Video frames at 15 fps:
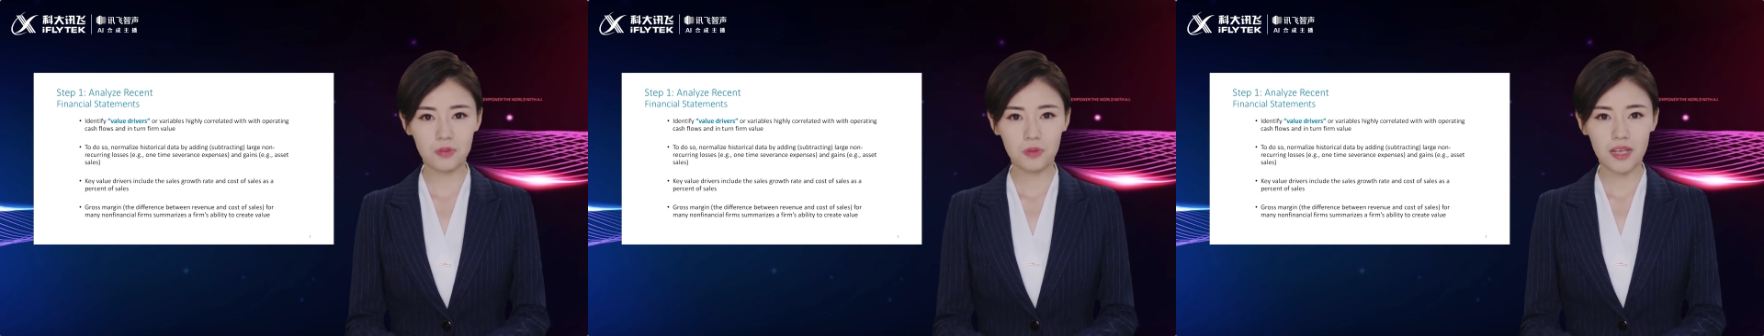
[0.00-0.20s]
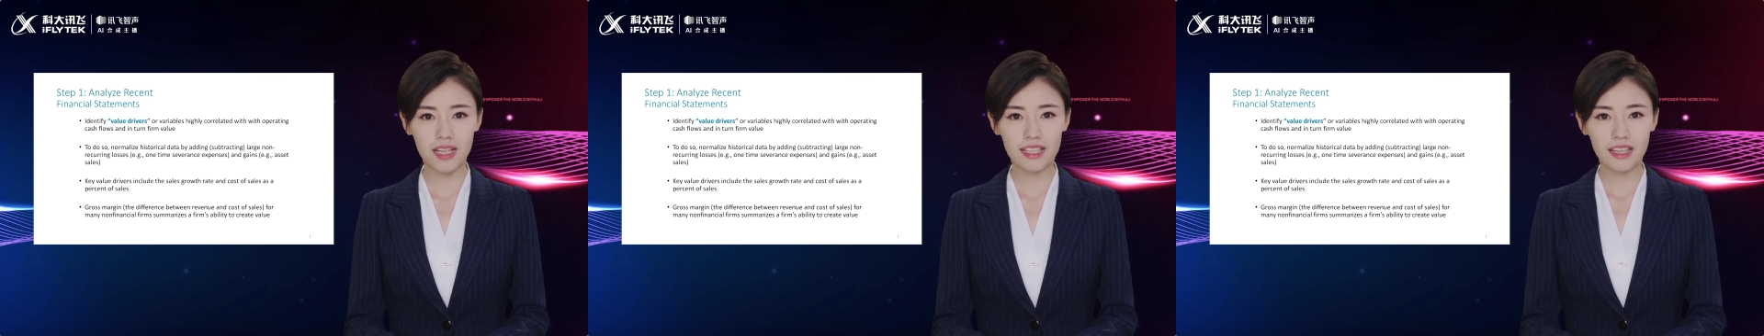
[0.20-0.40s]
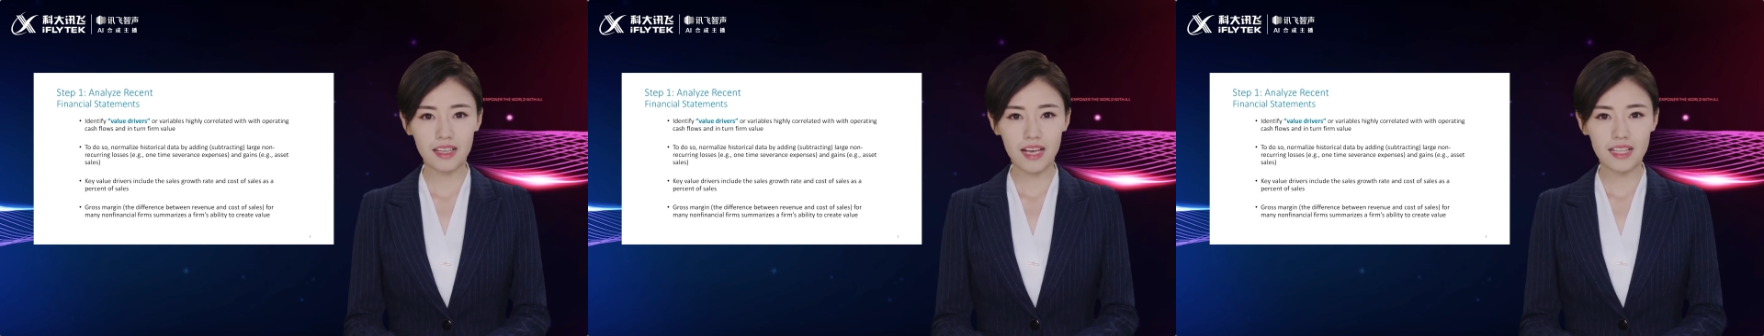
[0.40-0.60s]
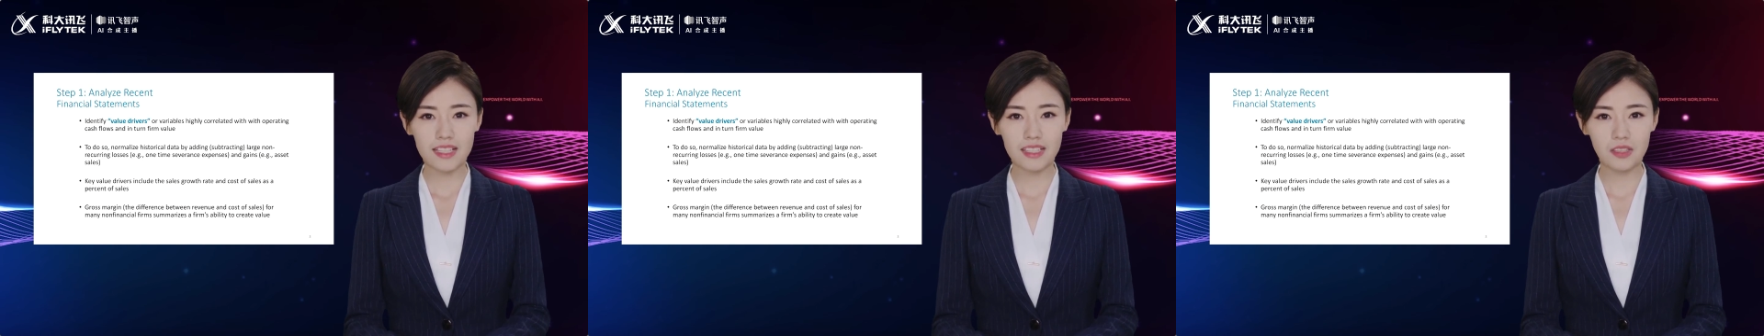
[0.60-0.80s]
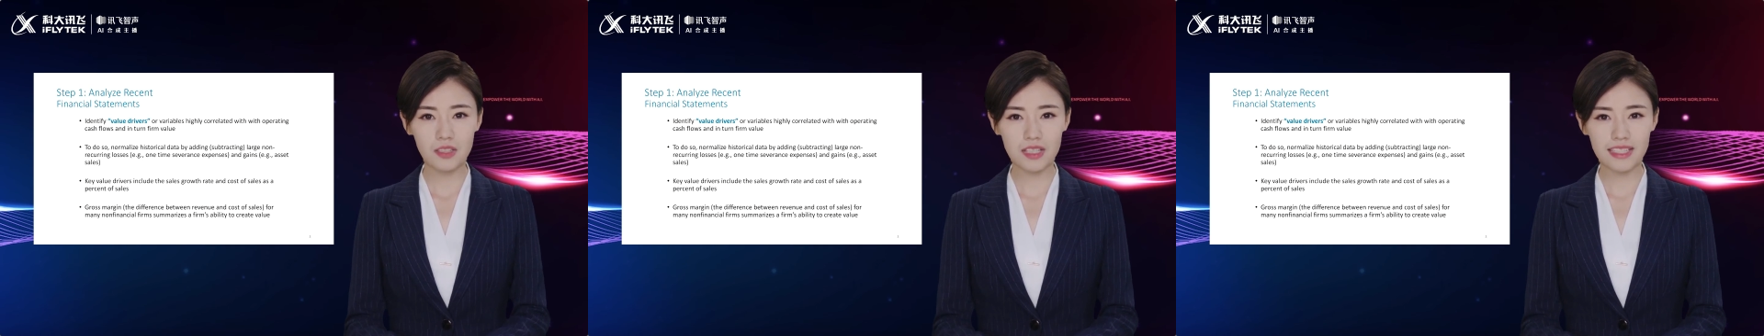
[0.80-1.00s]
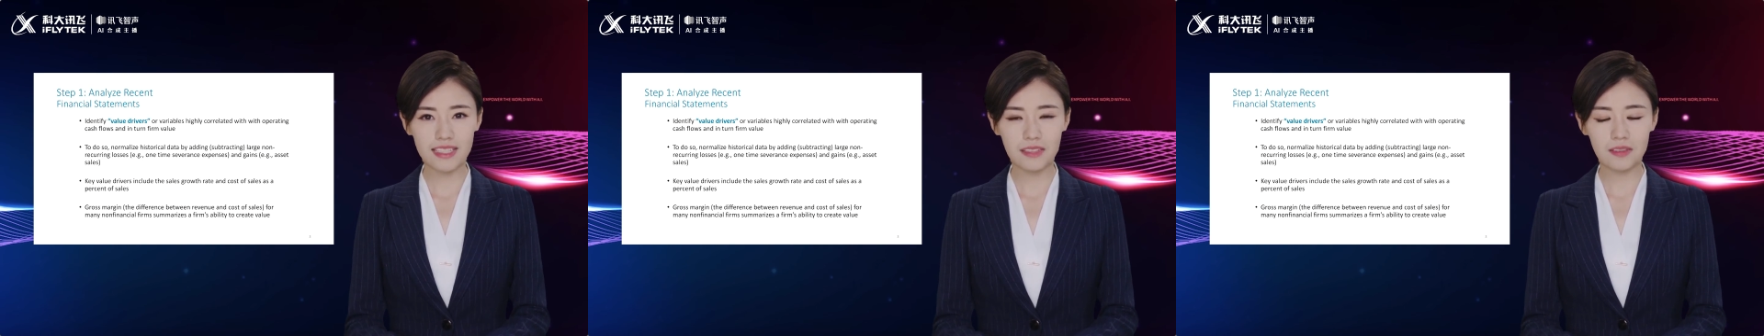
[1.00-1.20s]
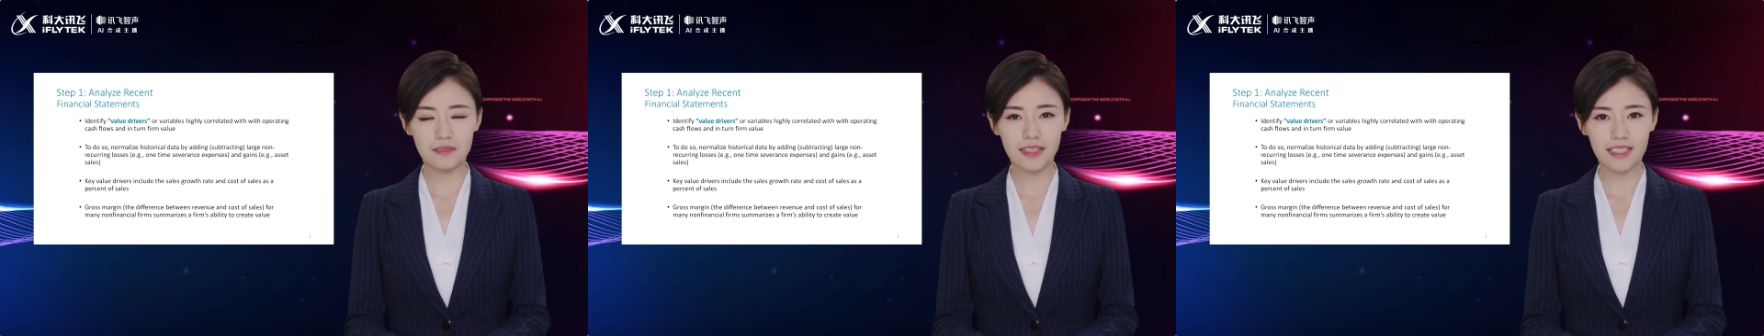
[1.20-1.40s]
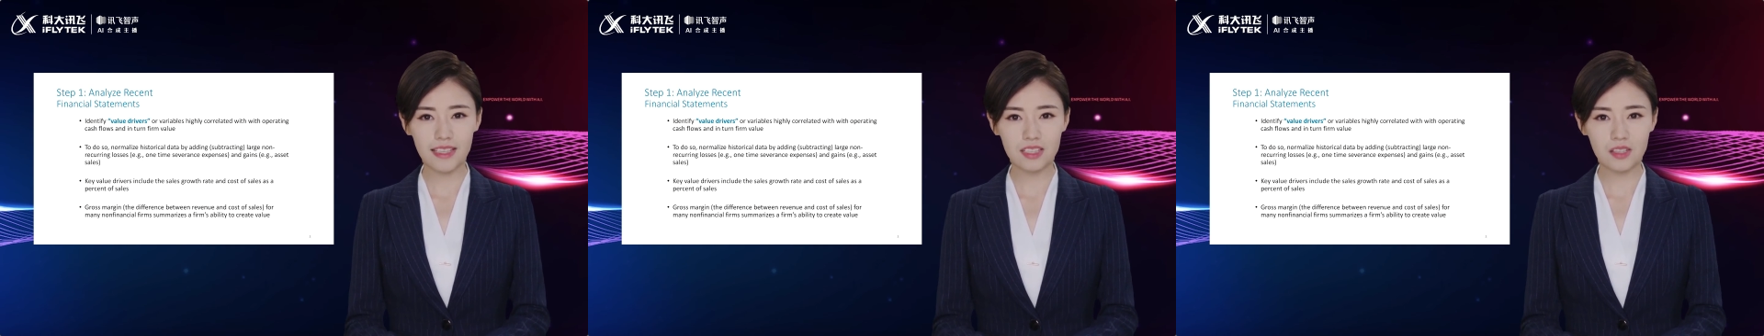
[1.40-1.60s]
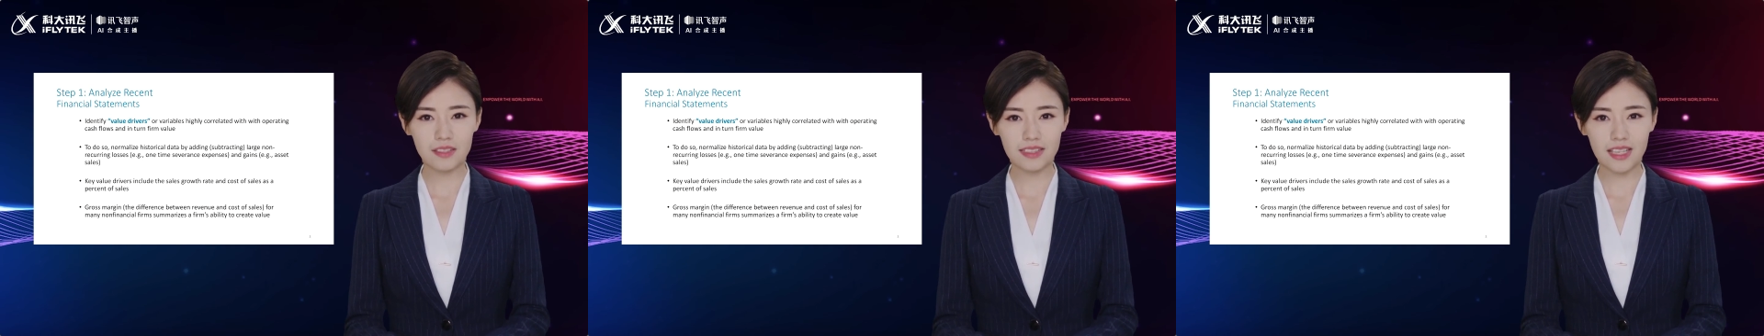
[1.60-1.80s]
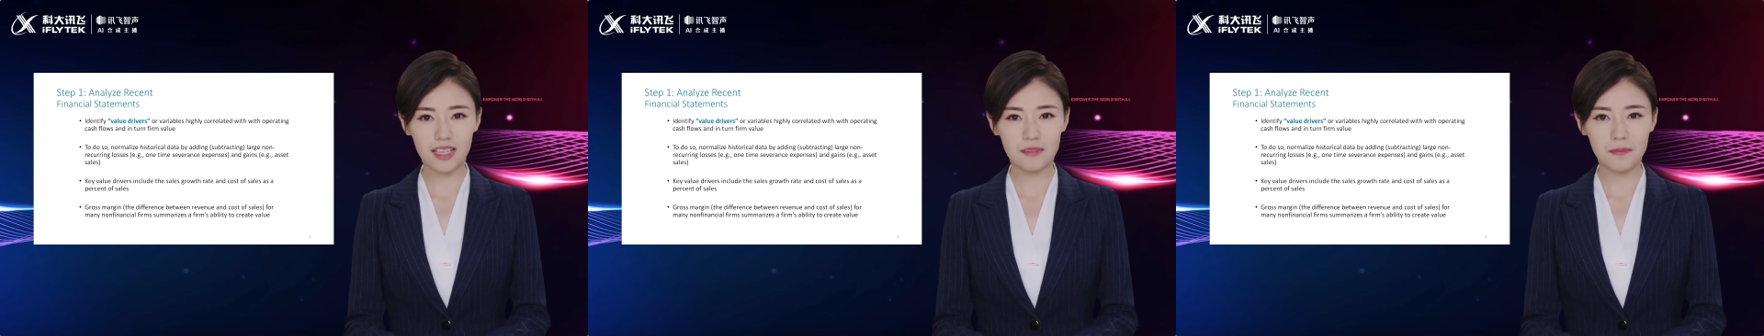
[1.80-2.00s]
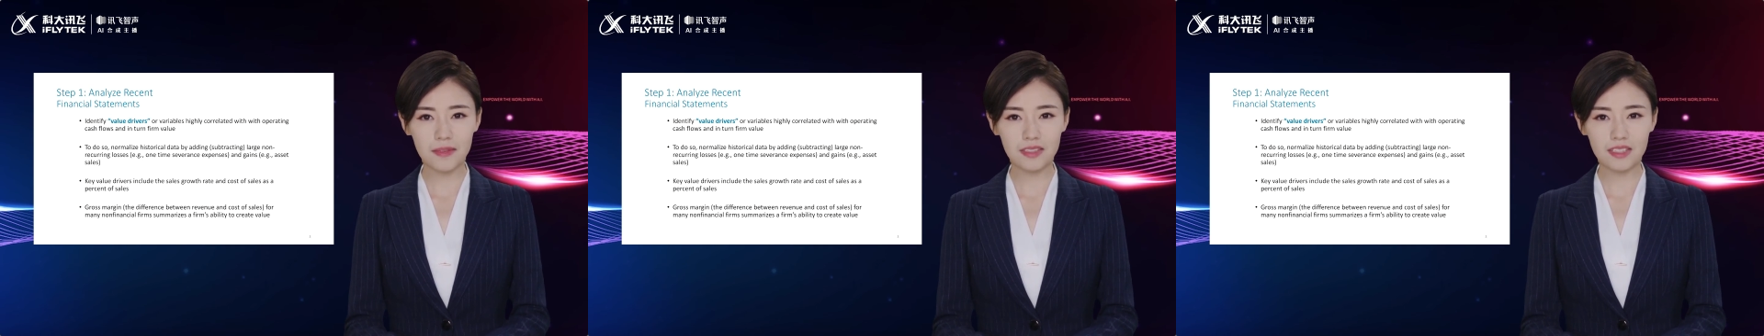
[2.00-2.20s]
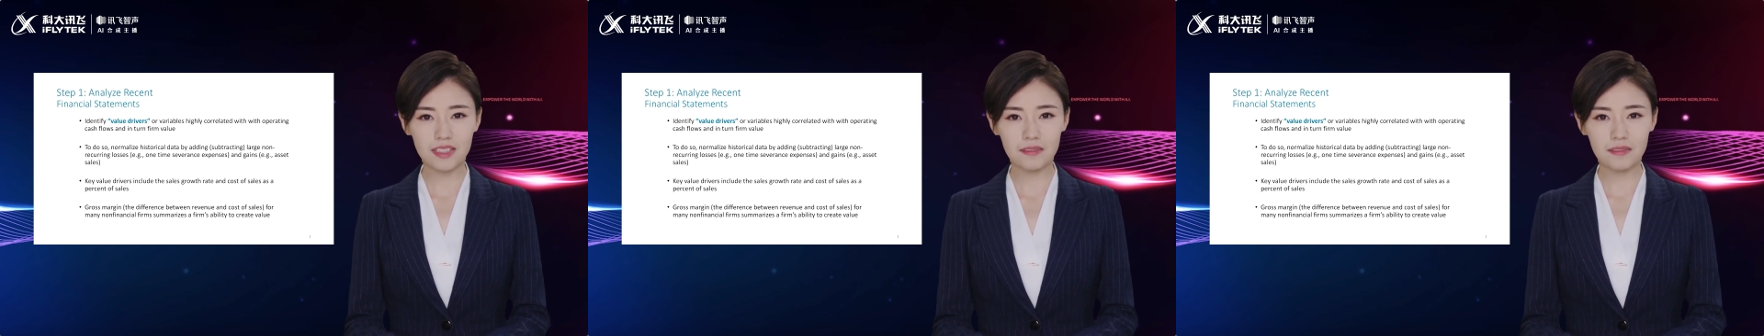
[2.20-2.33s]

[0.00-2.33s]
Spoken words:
you analyze the recent financial statement